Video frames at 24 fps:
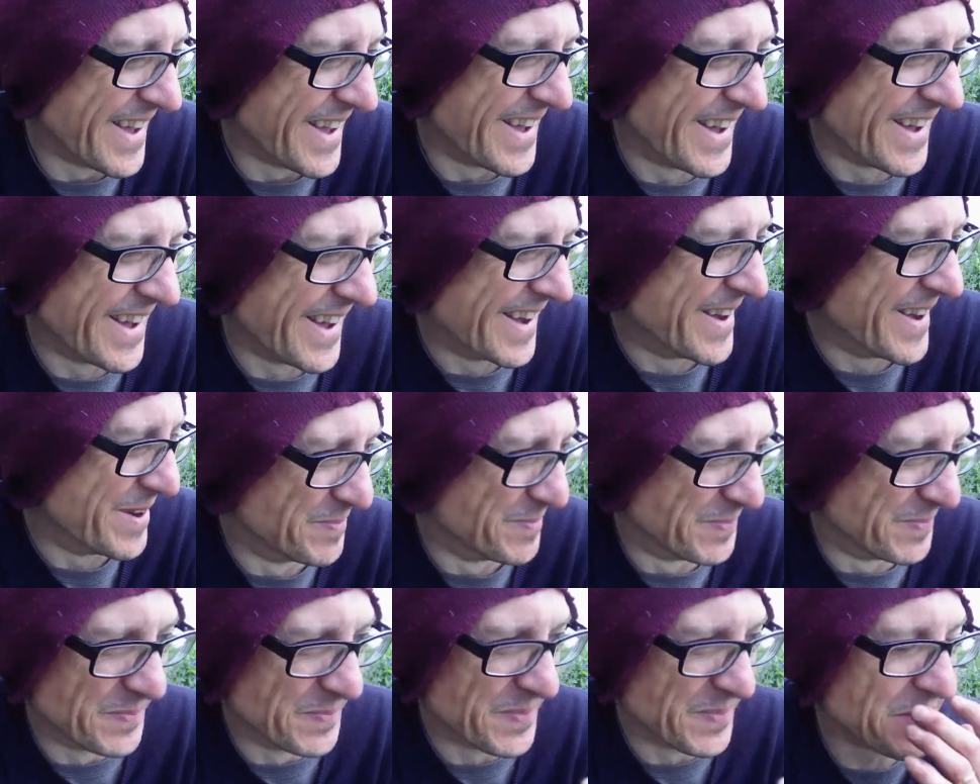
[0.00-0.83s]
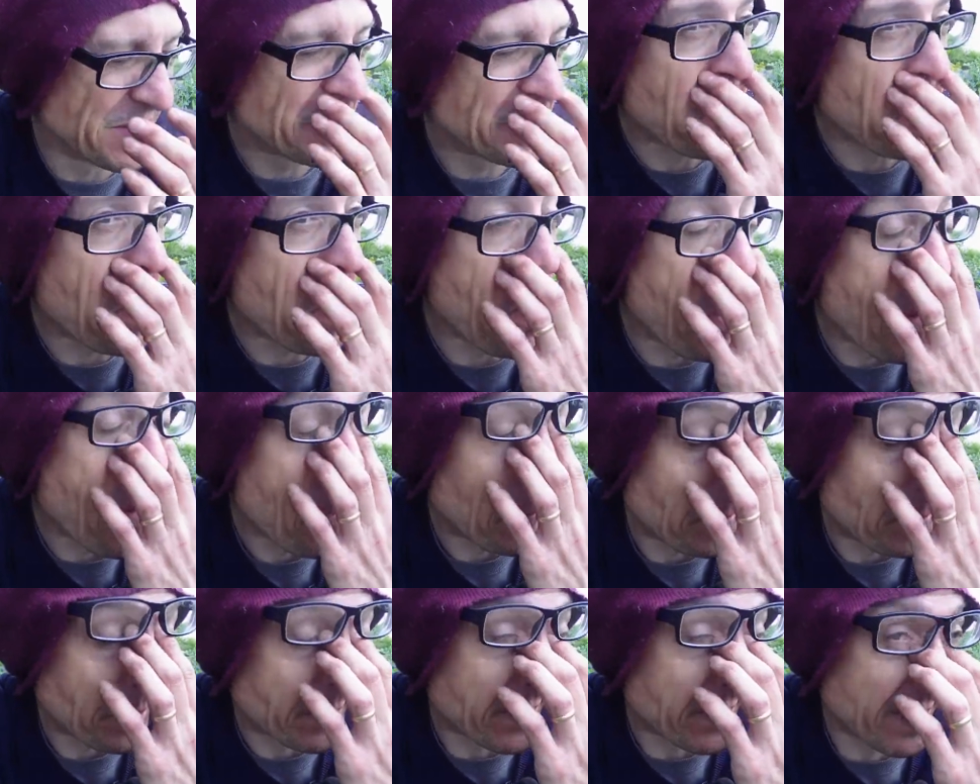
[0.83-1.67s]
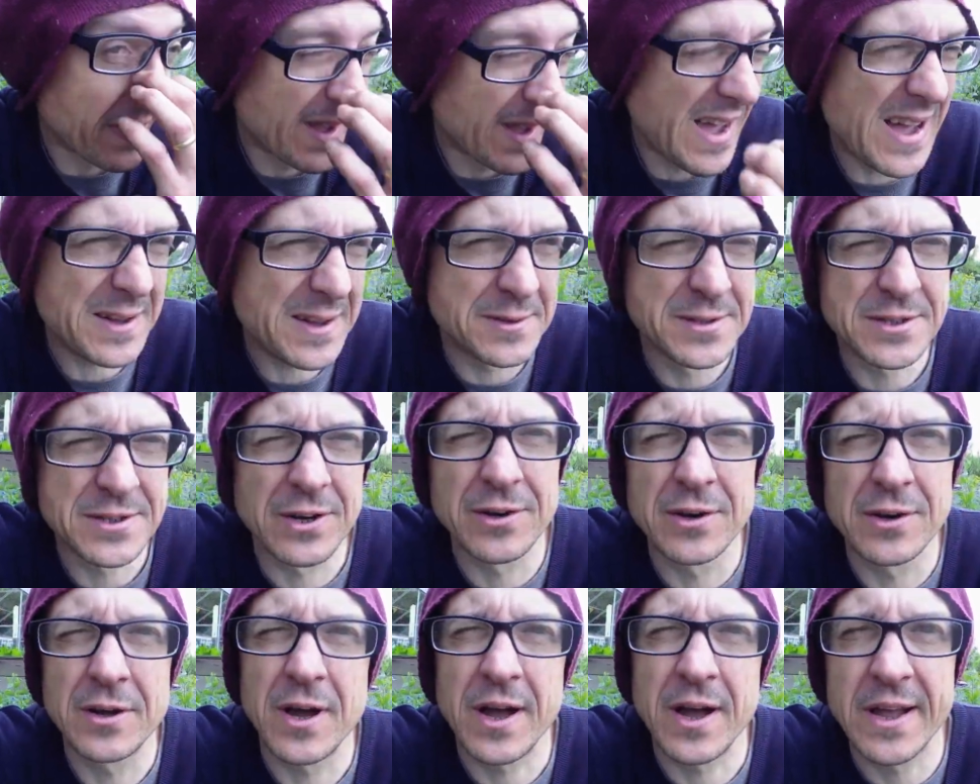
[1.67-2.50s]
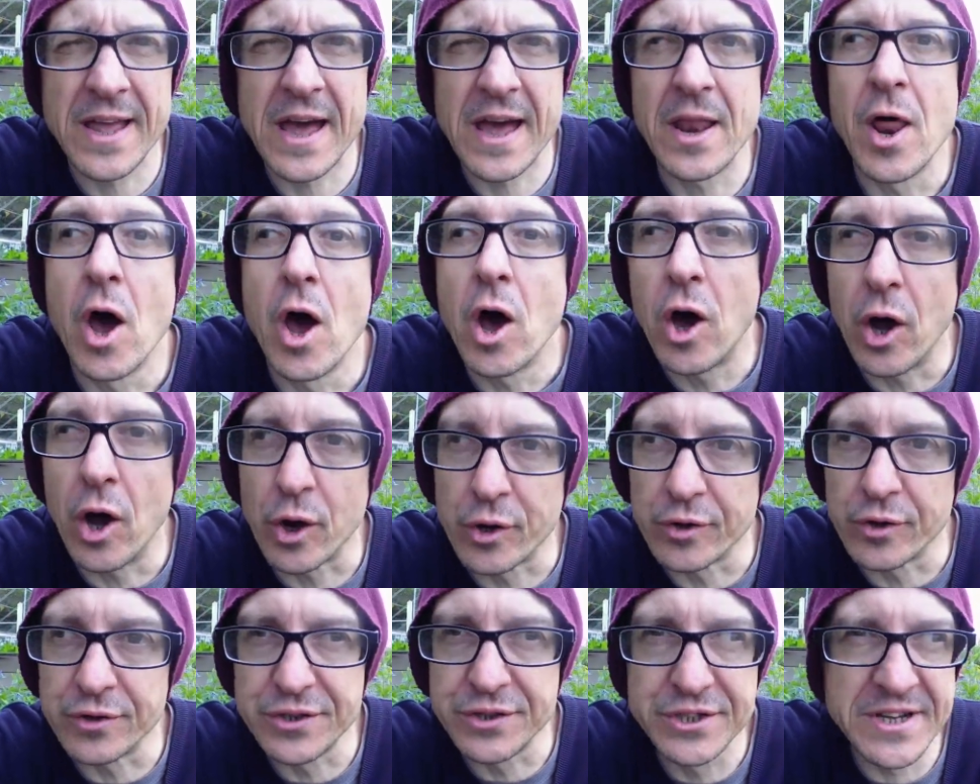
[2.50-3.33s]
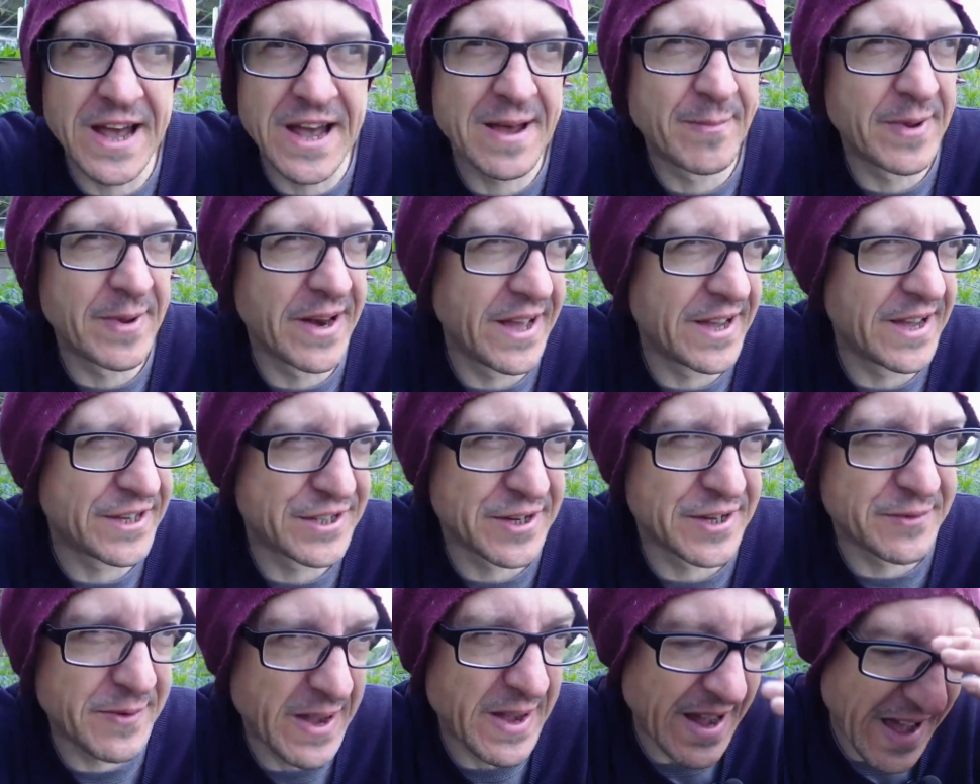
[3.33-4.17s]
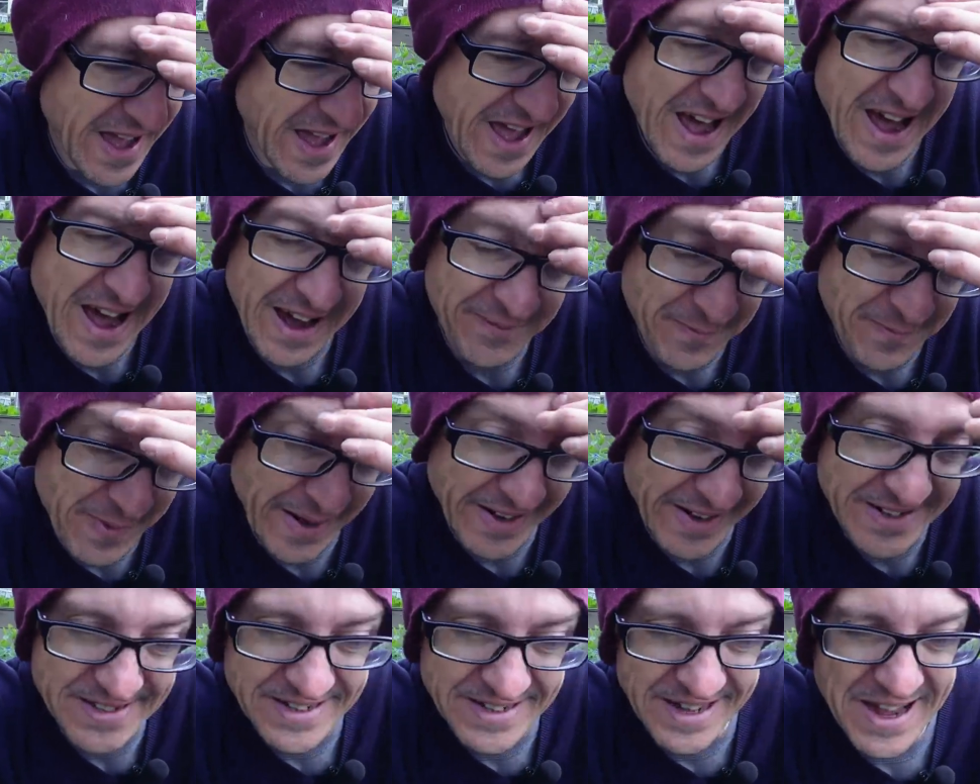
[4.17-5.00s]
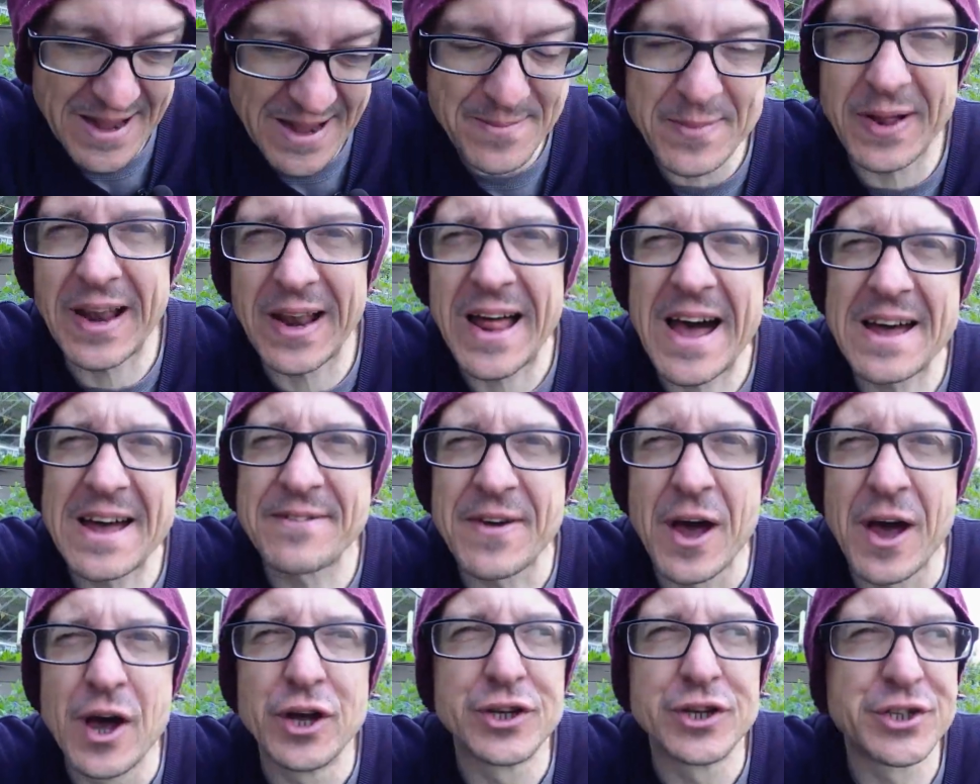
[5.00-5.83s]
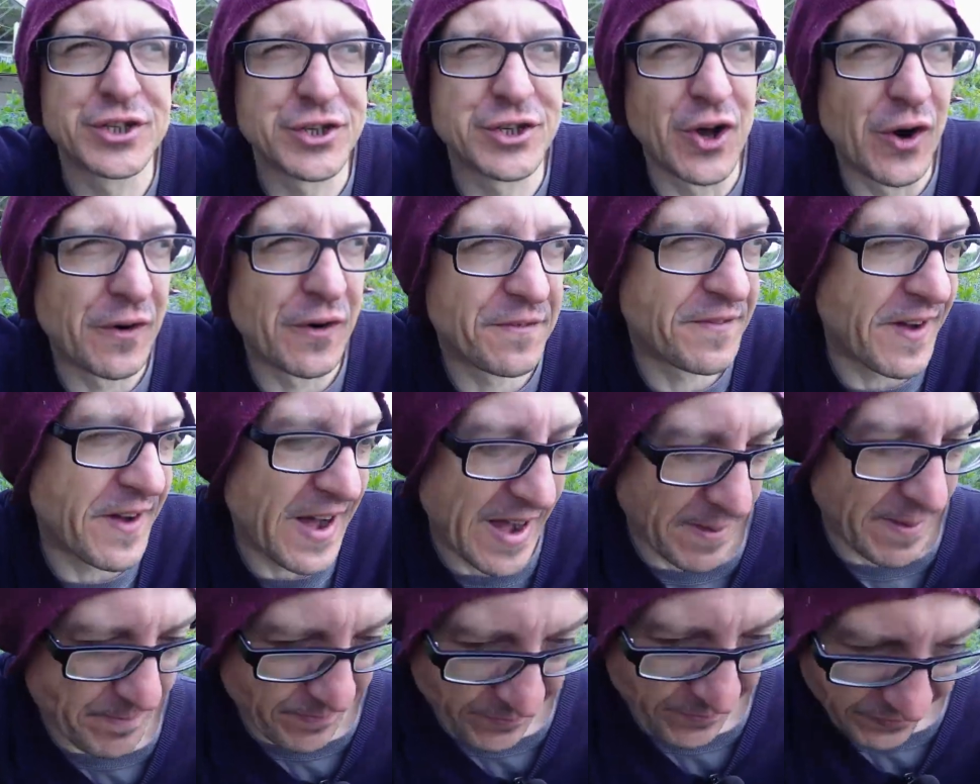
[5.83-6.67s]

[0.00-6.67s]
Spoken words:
Yeah, so again, a good germination rate. I've managed to keep them alive so far.